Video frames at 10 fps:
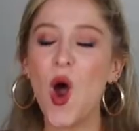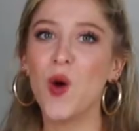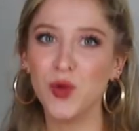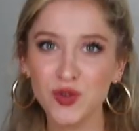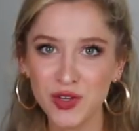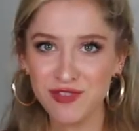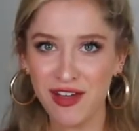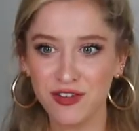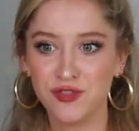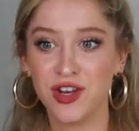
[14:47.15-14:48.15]
I hope you enjoyed the
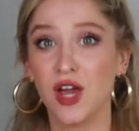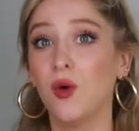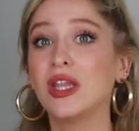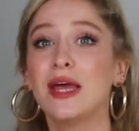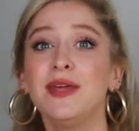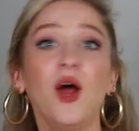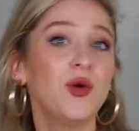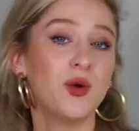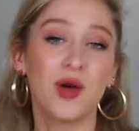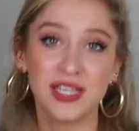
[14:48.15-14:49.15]
favorites video. Let me know
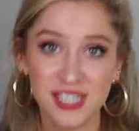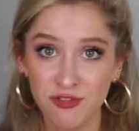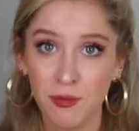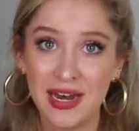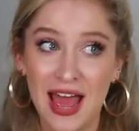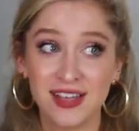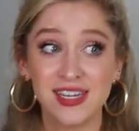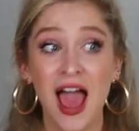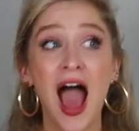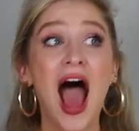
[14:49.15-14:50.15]
what you wanna see from me
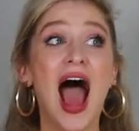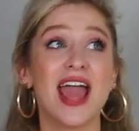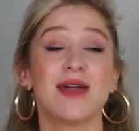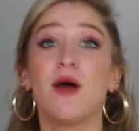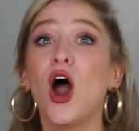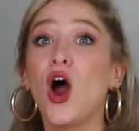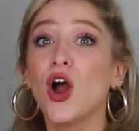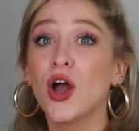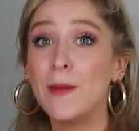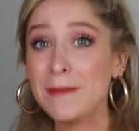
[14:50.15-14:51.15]
next. I am
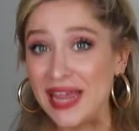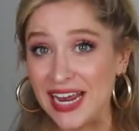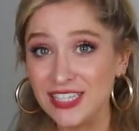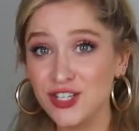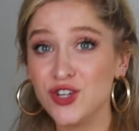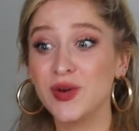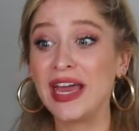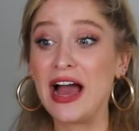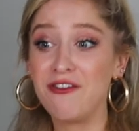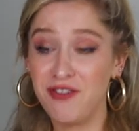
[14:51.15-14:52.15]
committing to
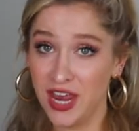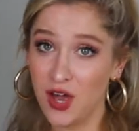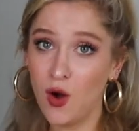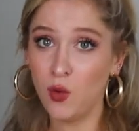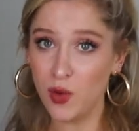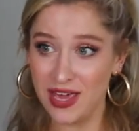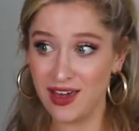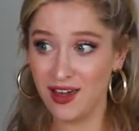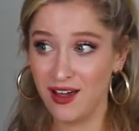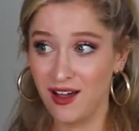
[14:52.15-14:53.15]
doing a video a
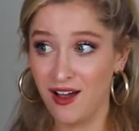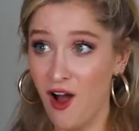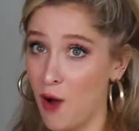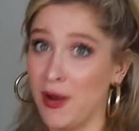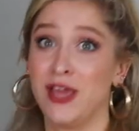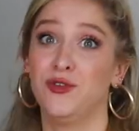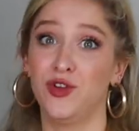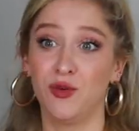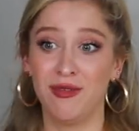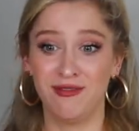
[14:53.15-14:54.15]
week on my
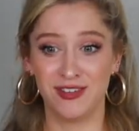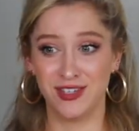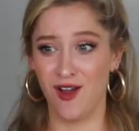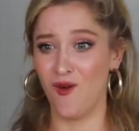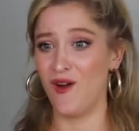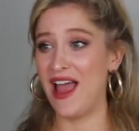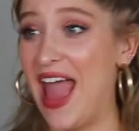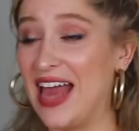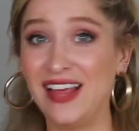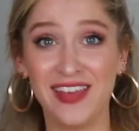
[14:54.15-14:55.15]
YouTube. So
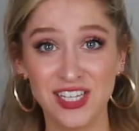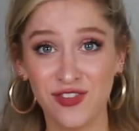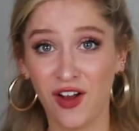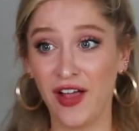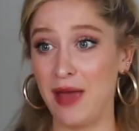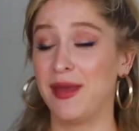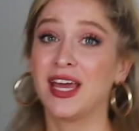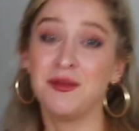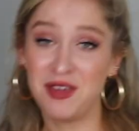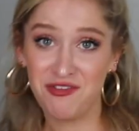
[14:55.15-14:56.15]
anything is fair game. It
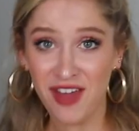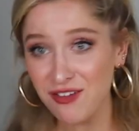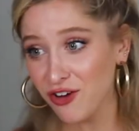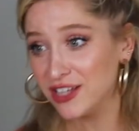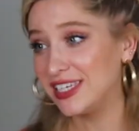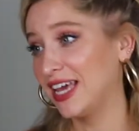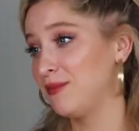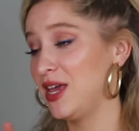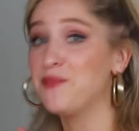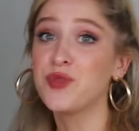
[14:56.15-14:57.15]
can be favorites, it can
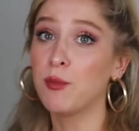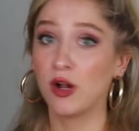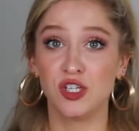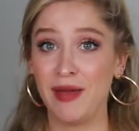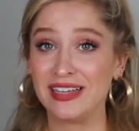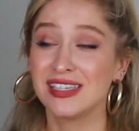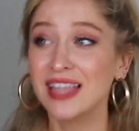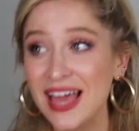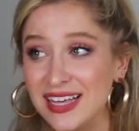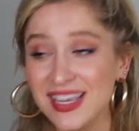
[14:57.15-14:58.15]
be Margie May's
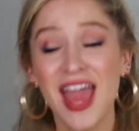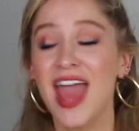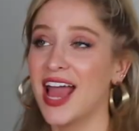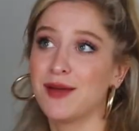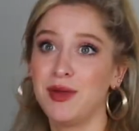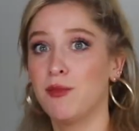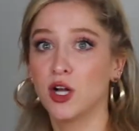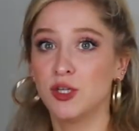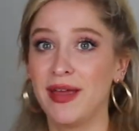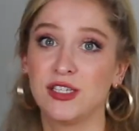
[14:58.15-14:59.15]
Slays, it could be
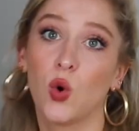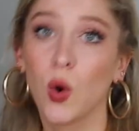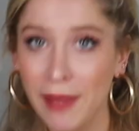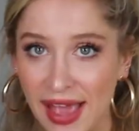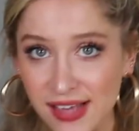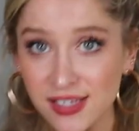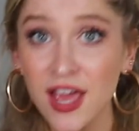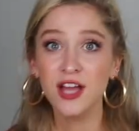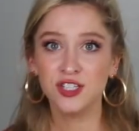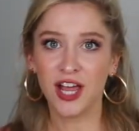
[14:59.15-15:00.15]
Margie May's Gourmets.
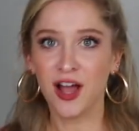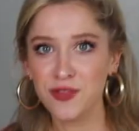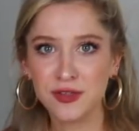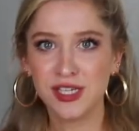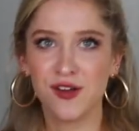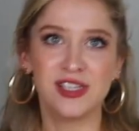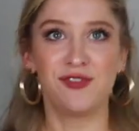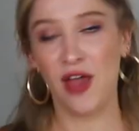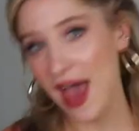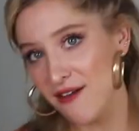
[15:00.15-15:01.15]
Check out those series
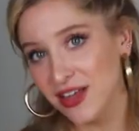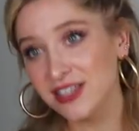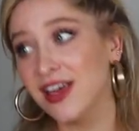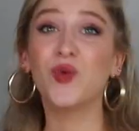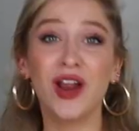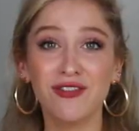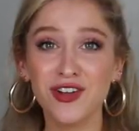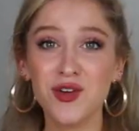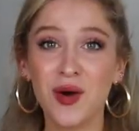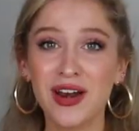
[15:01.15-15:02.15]
if you haven't. Whatever you